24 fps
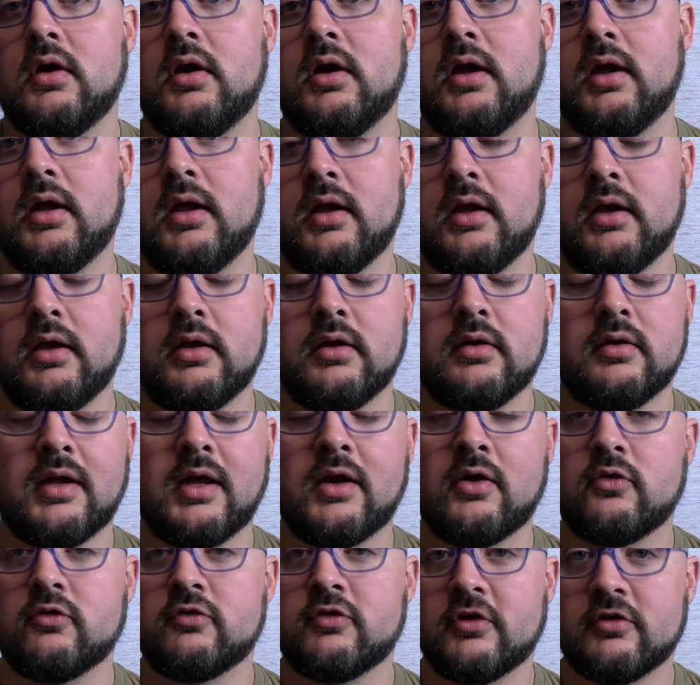And I
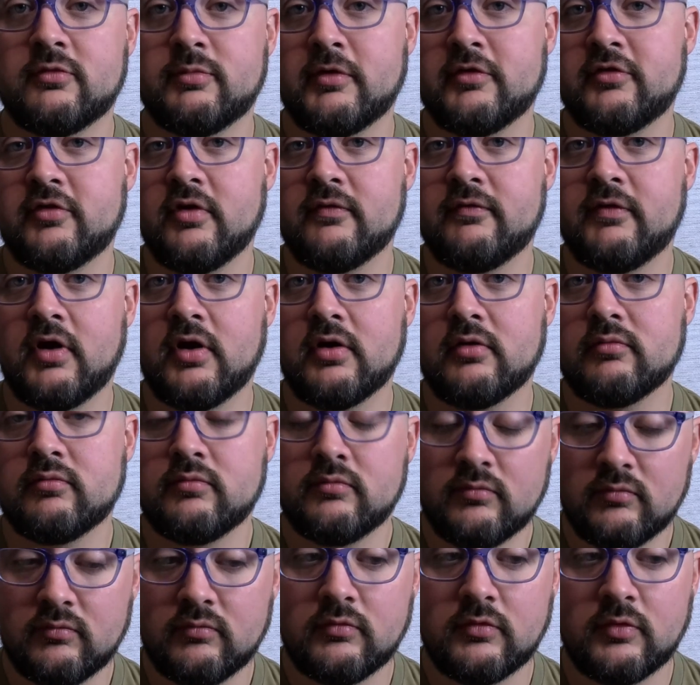don't trust myself on
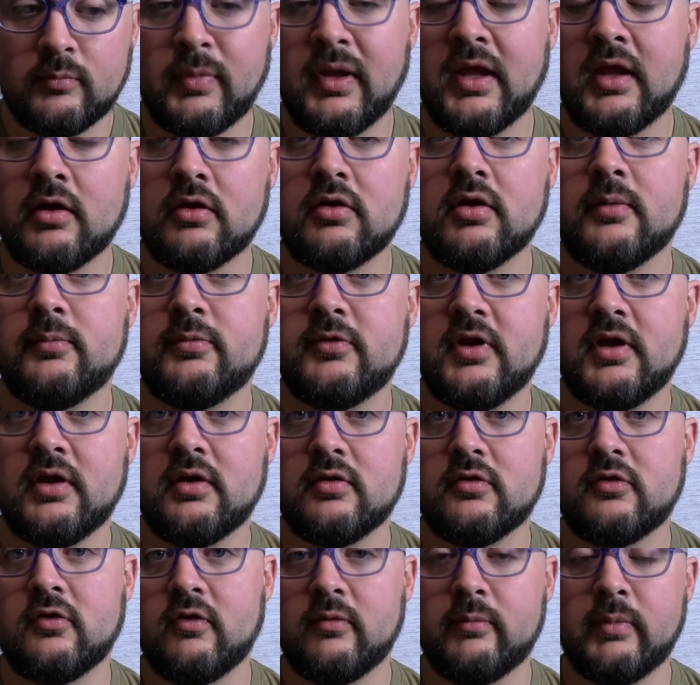being clipped
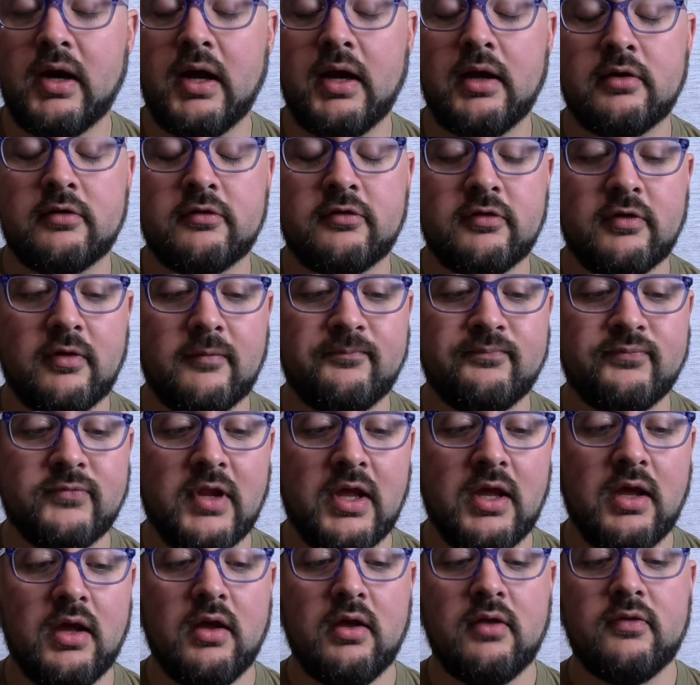into the bike. So
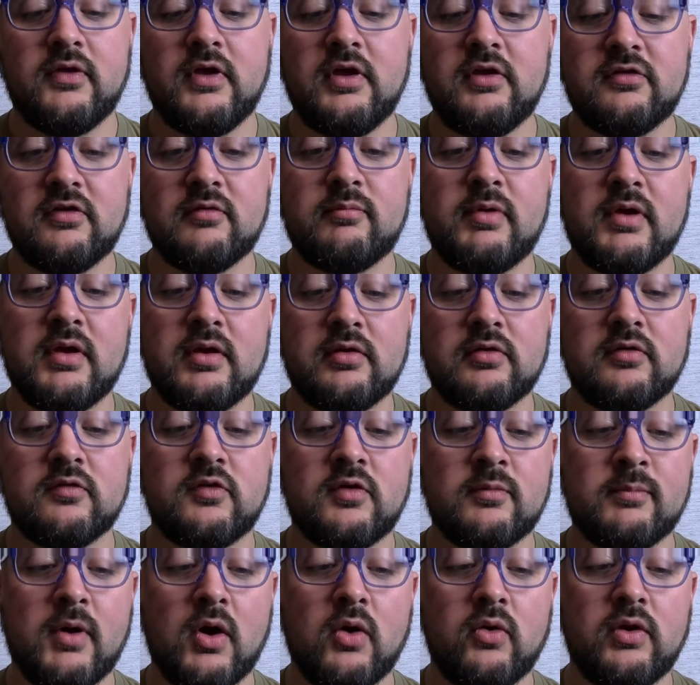these have been
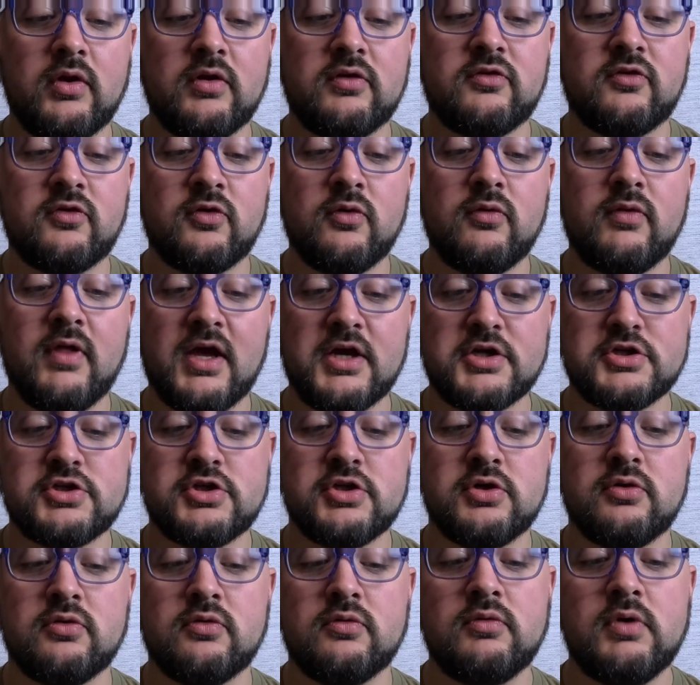demoted to that
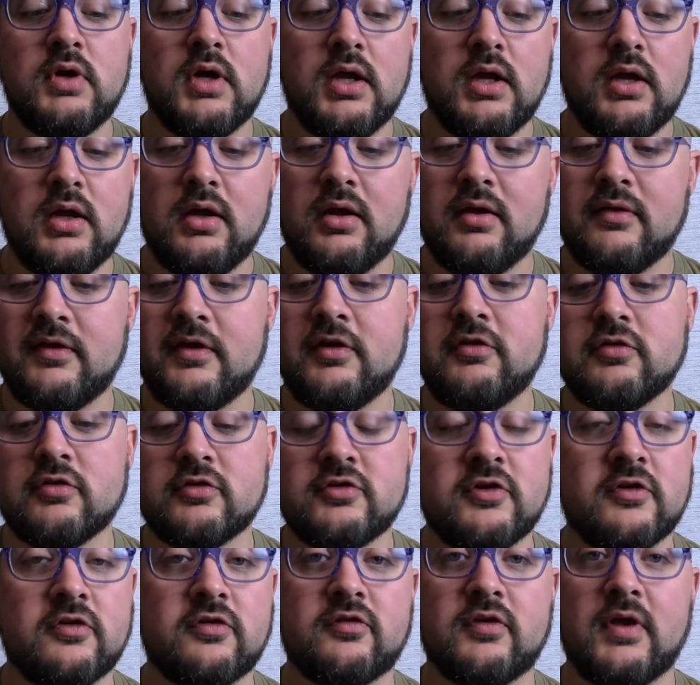shoe, and these are
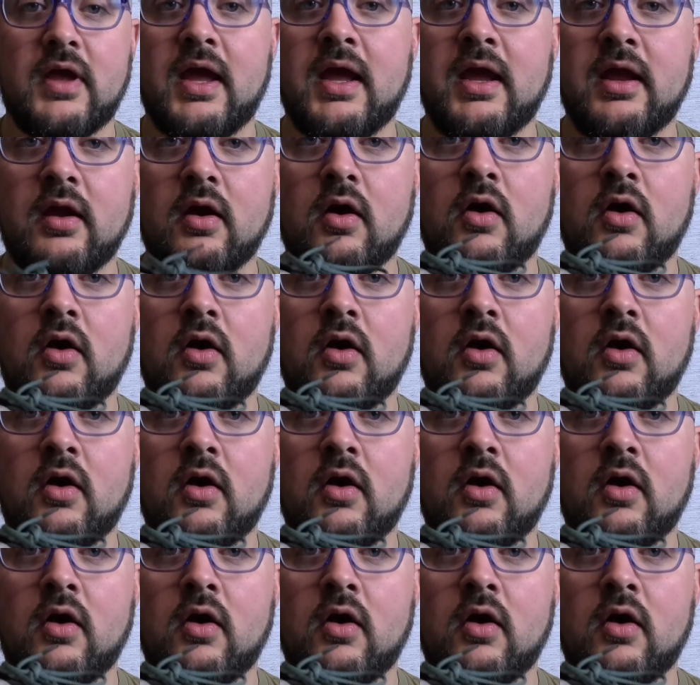just a